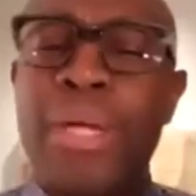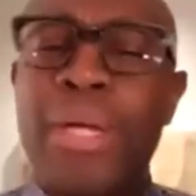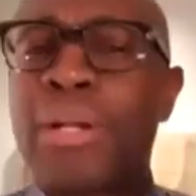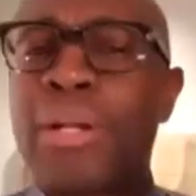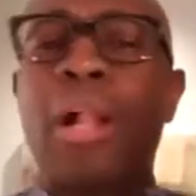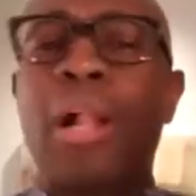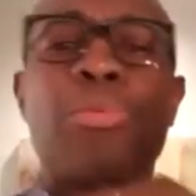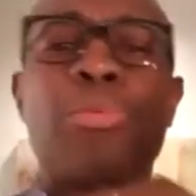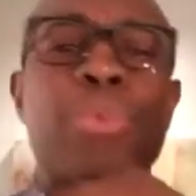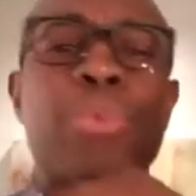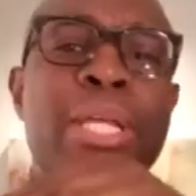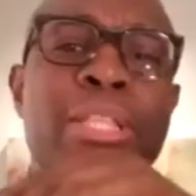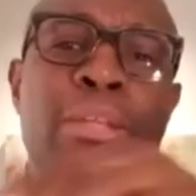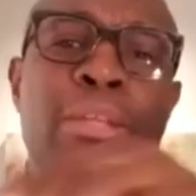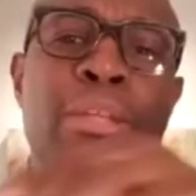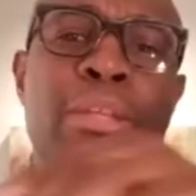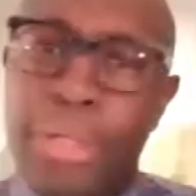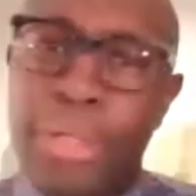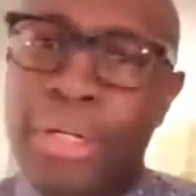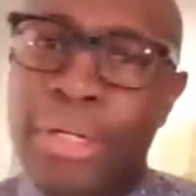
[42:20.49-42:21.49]
We can all read
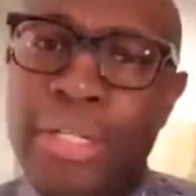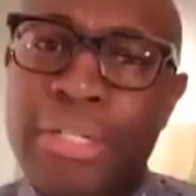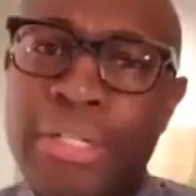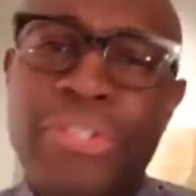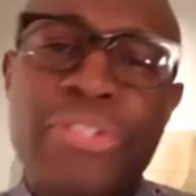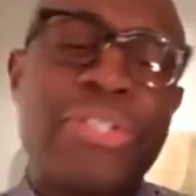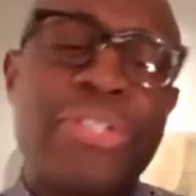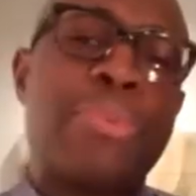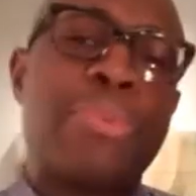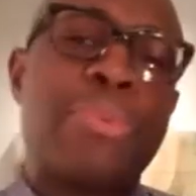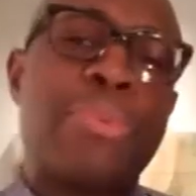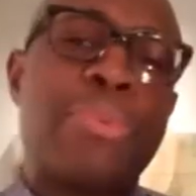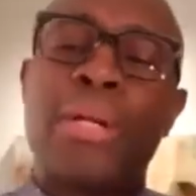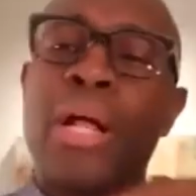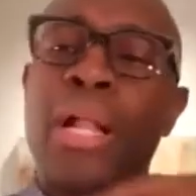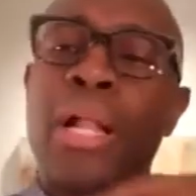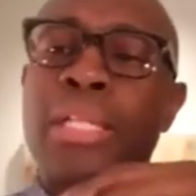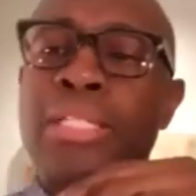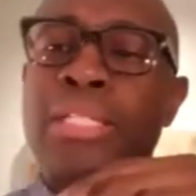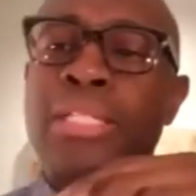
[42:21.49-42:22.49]
the books and we
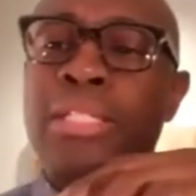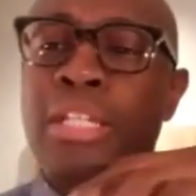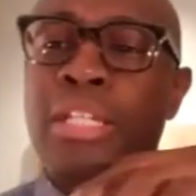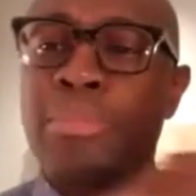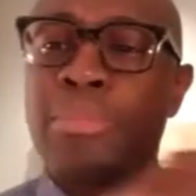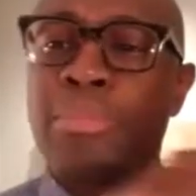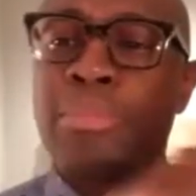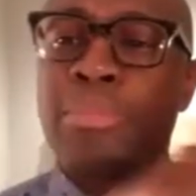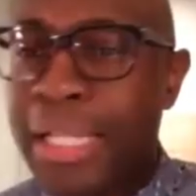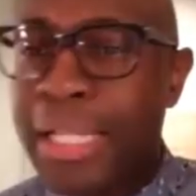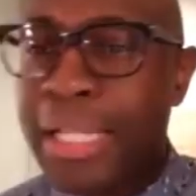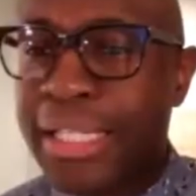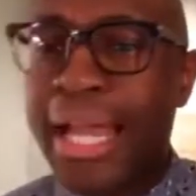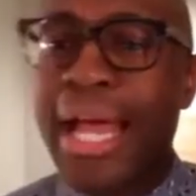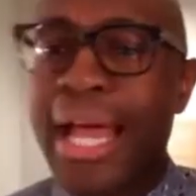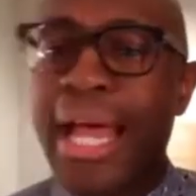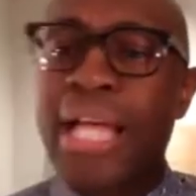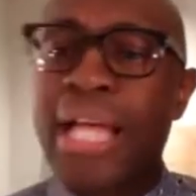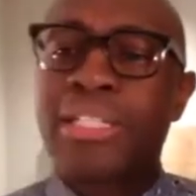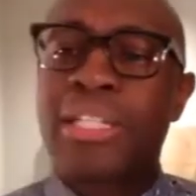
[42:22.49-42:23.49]
can all listen to the
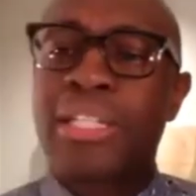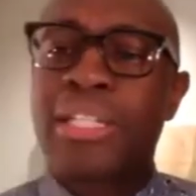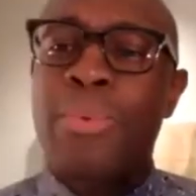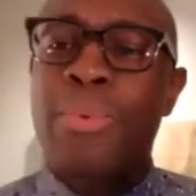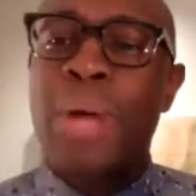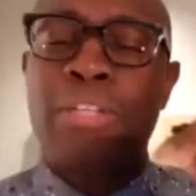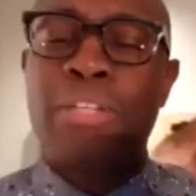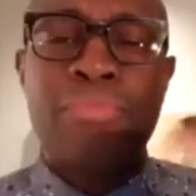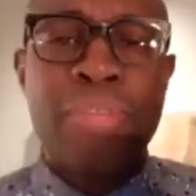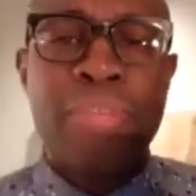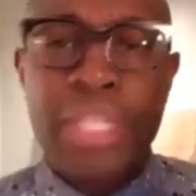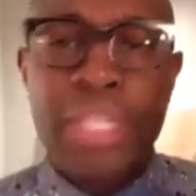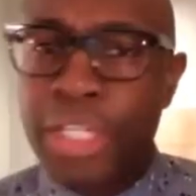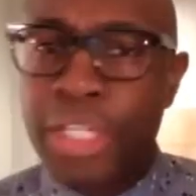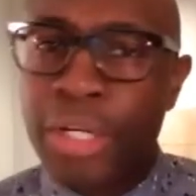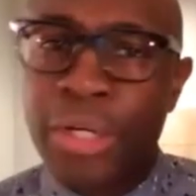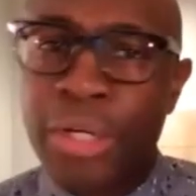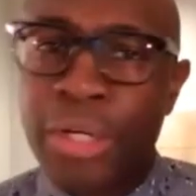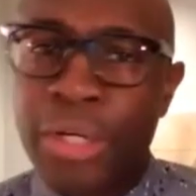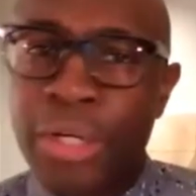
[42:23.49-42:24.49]
podcasts and watch the
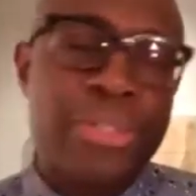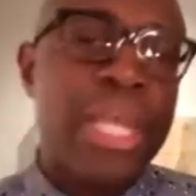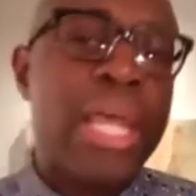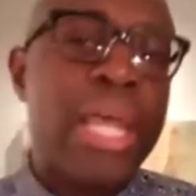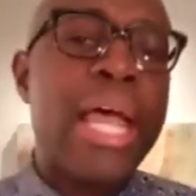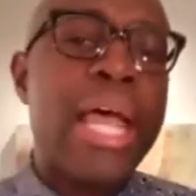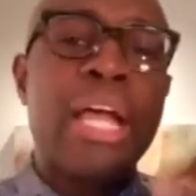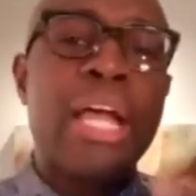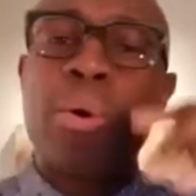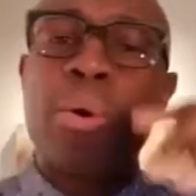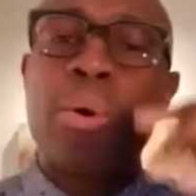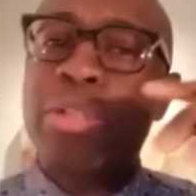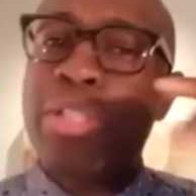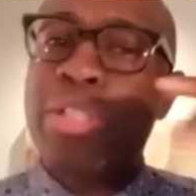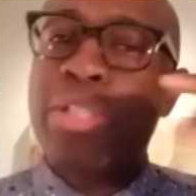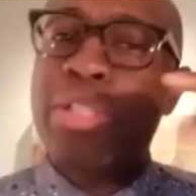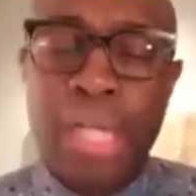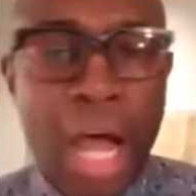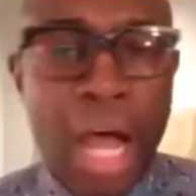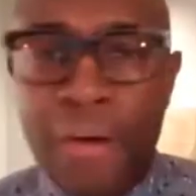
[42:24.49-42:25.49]
videos and go to
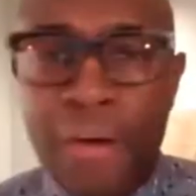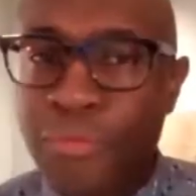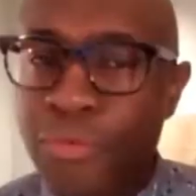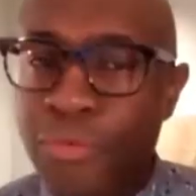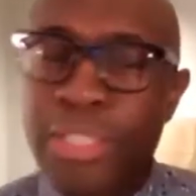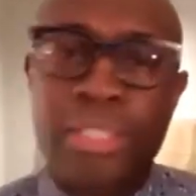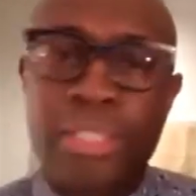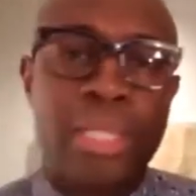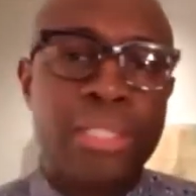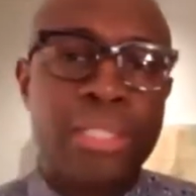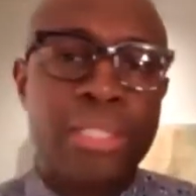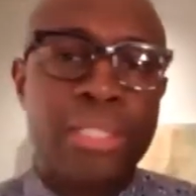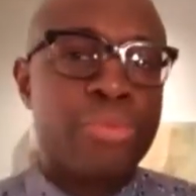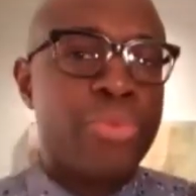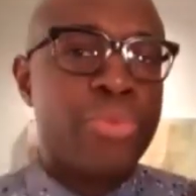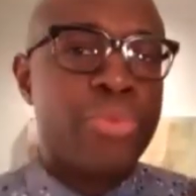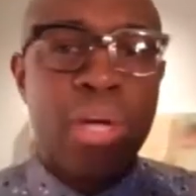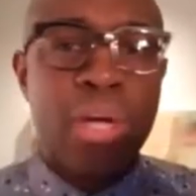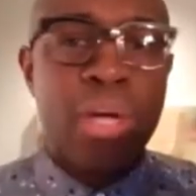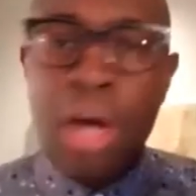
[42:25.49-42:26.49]
the conferences
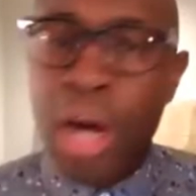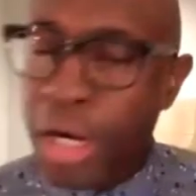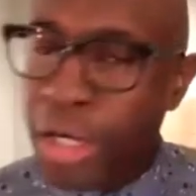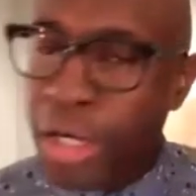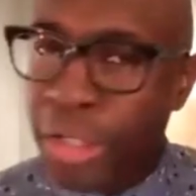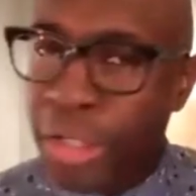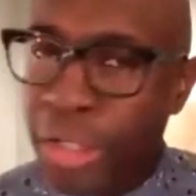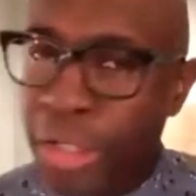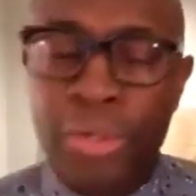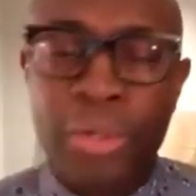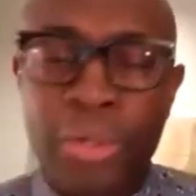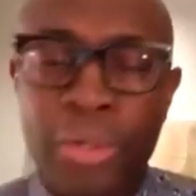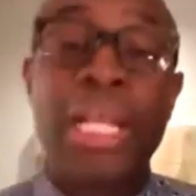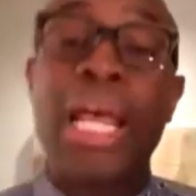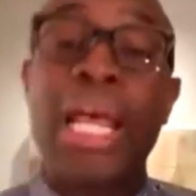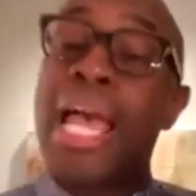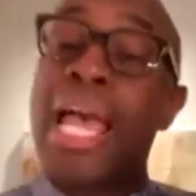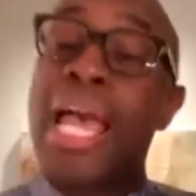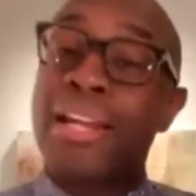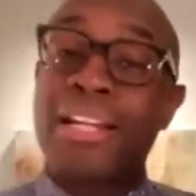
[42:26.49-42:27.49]
and read the articles
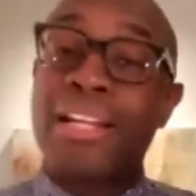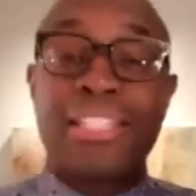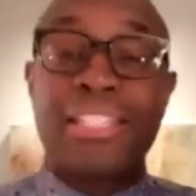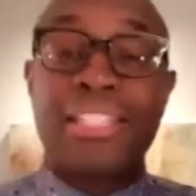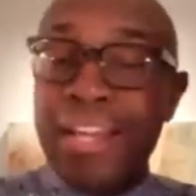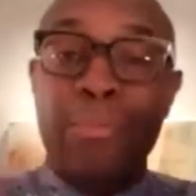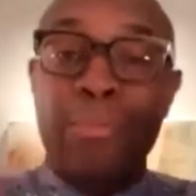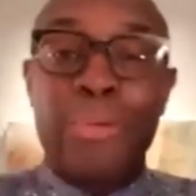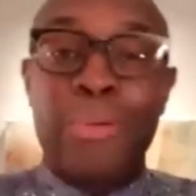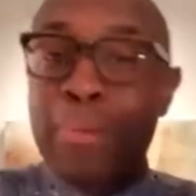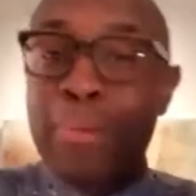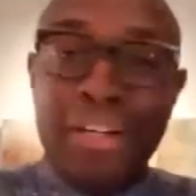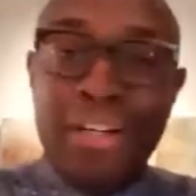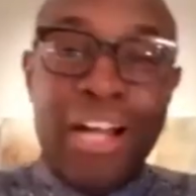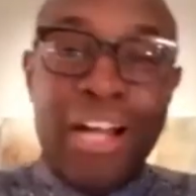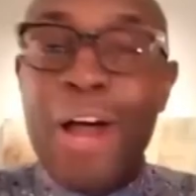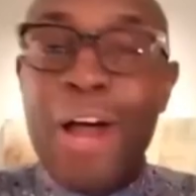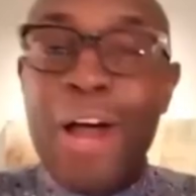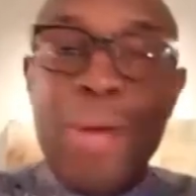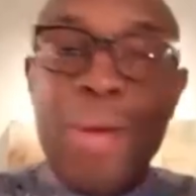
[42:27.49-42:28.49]
and attend
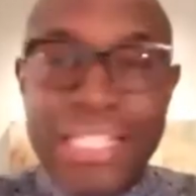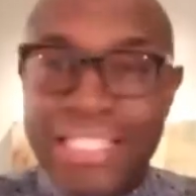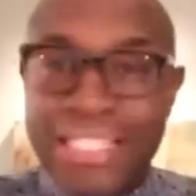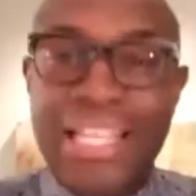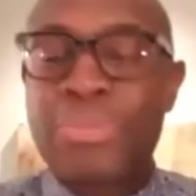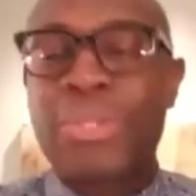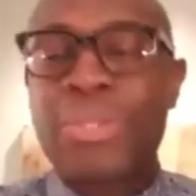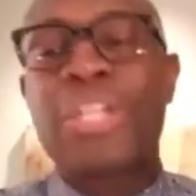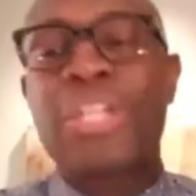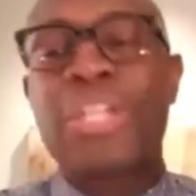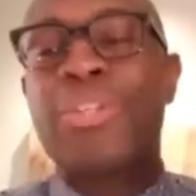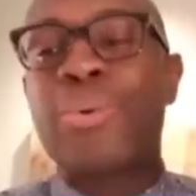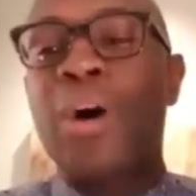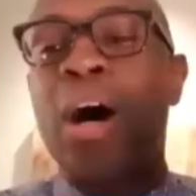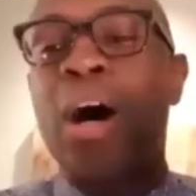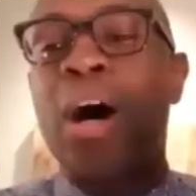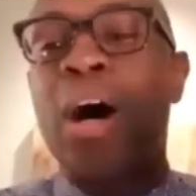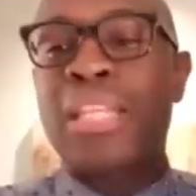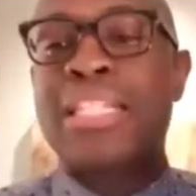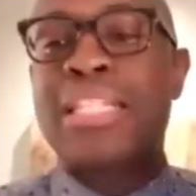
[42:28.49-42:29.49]
Webinar Wednesdays. We can do
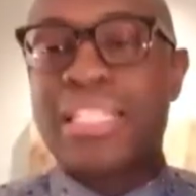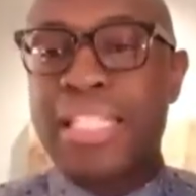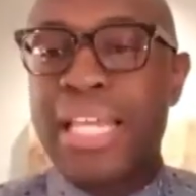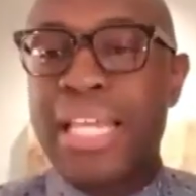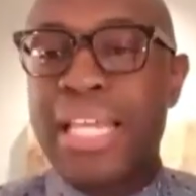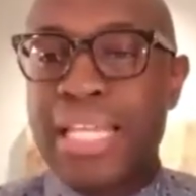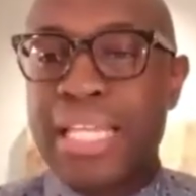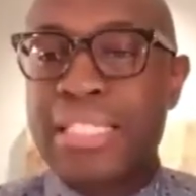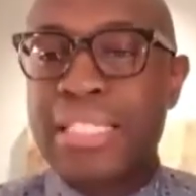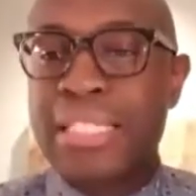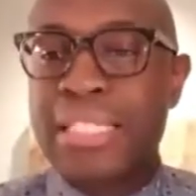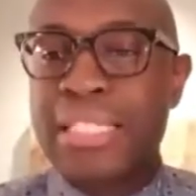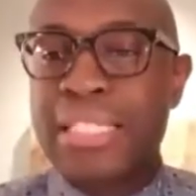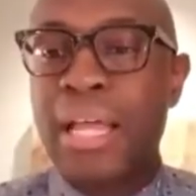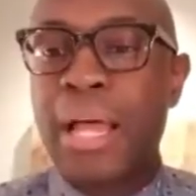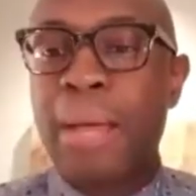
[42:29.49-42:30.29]
all these things.